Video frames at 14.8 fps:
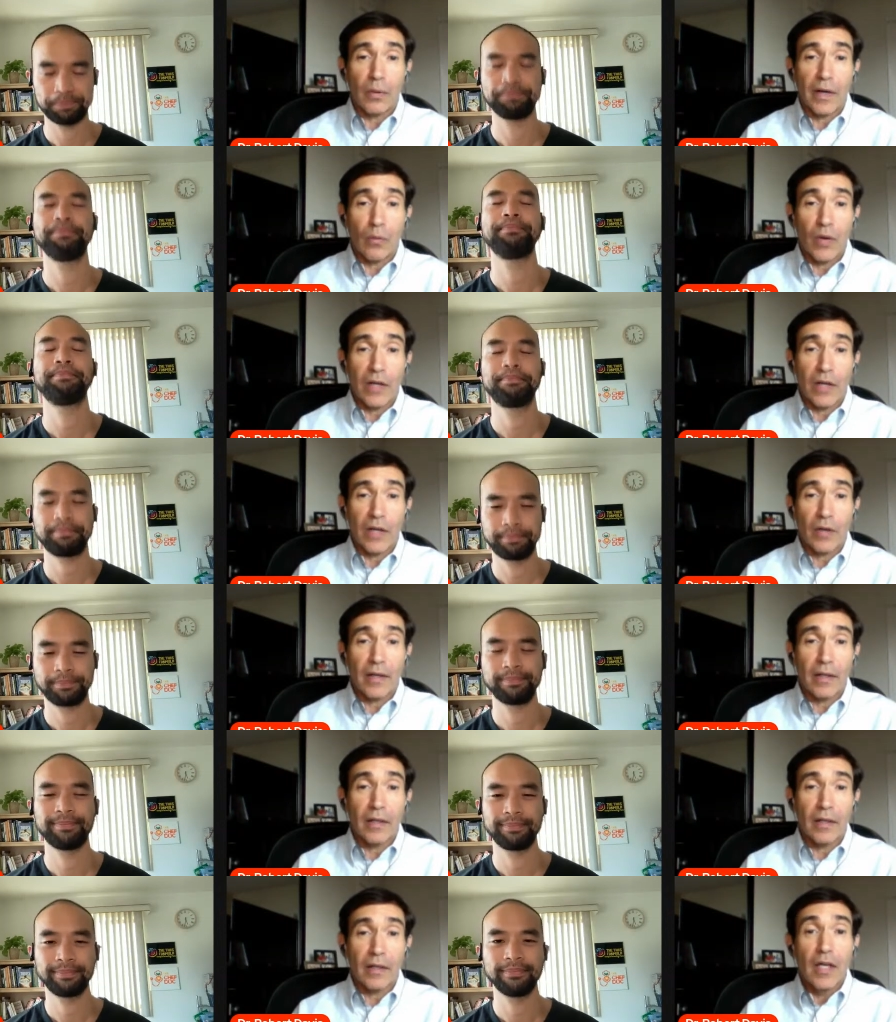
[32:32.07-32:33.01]
Speaker 1: yeah. weight training
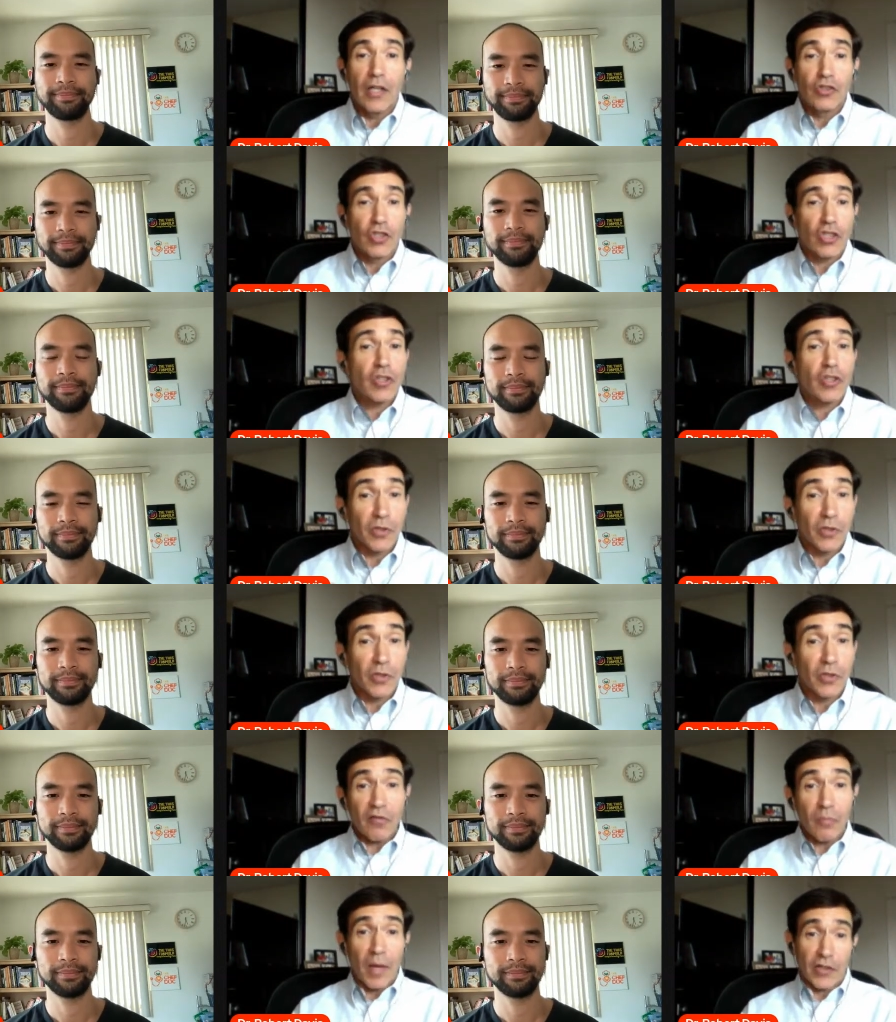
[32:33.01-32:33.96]
just to
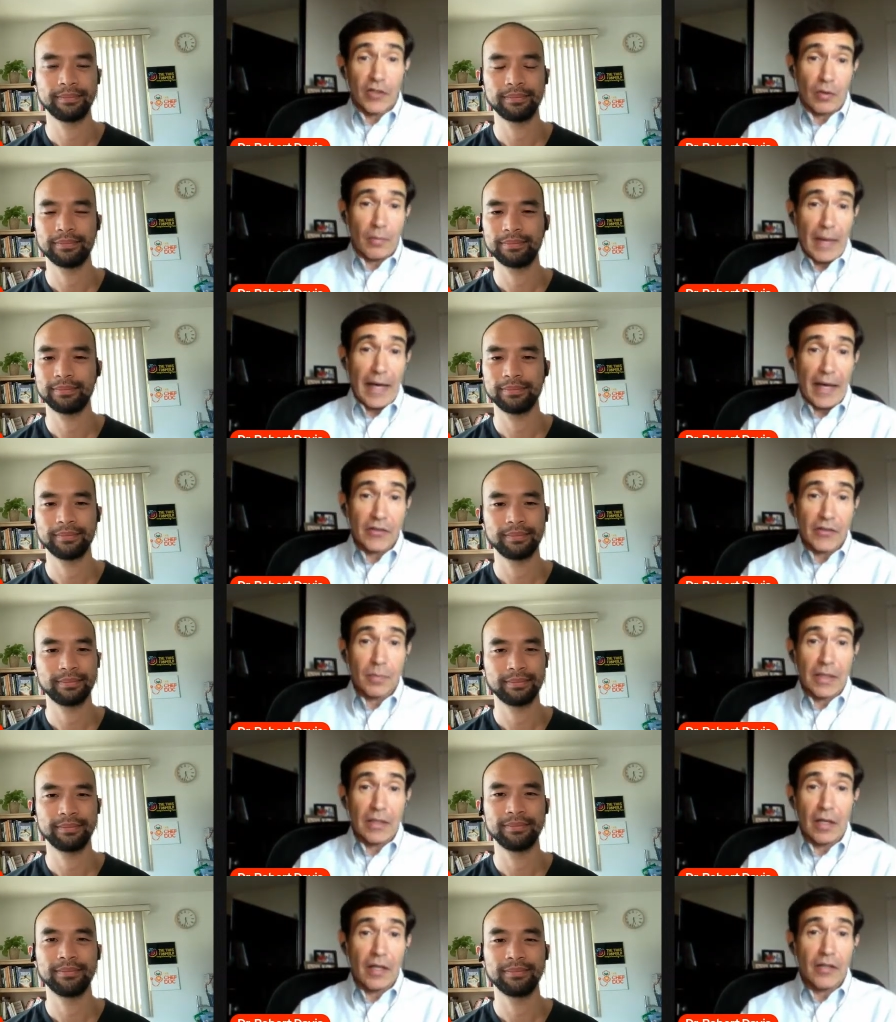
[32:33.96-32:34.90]
preserve muscle mass
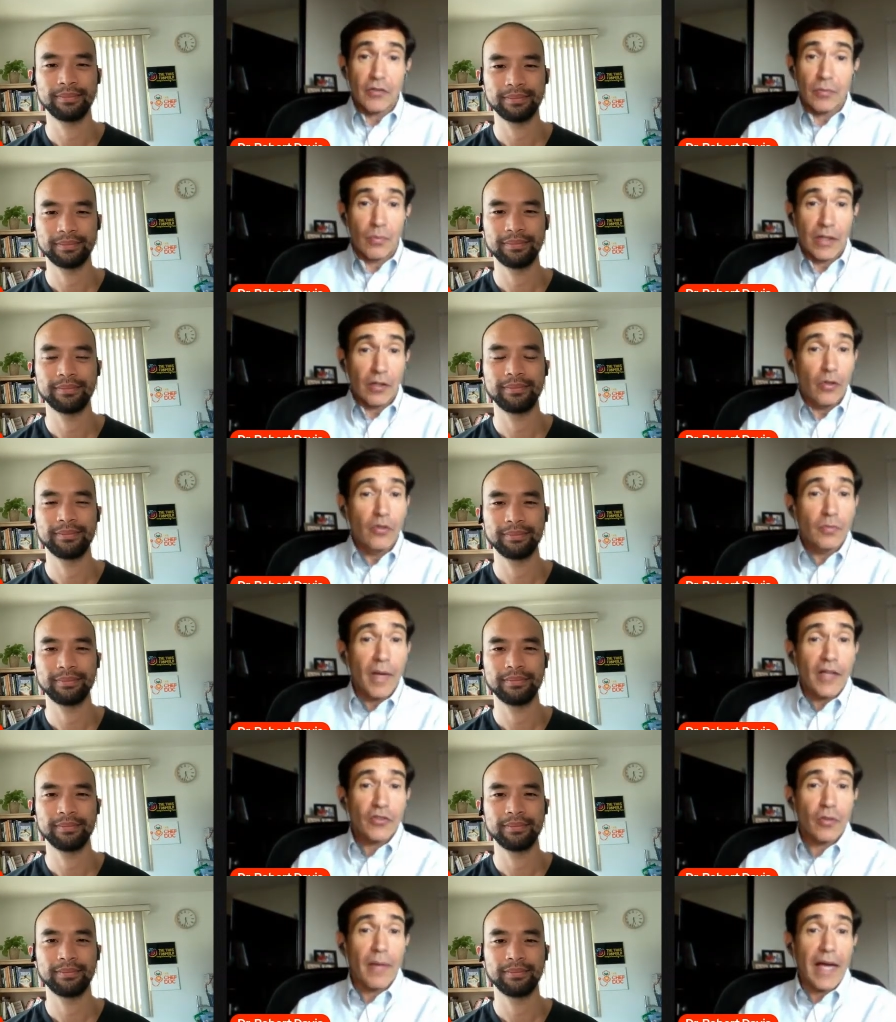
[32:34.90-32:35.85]
because we lose
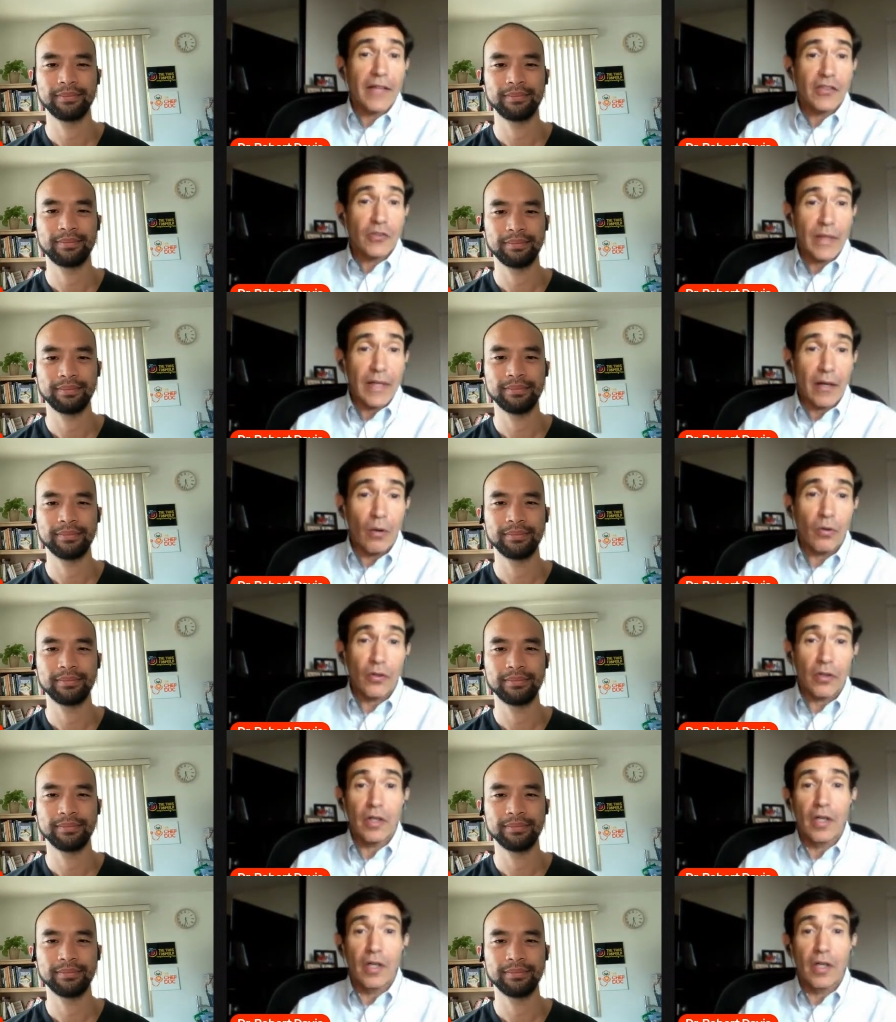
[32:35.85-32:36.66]
muscle mass as we get older.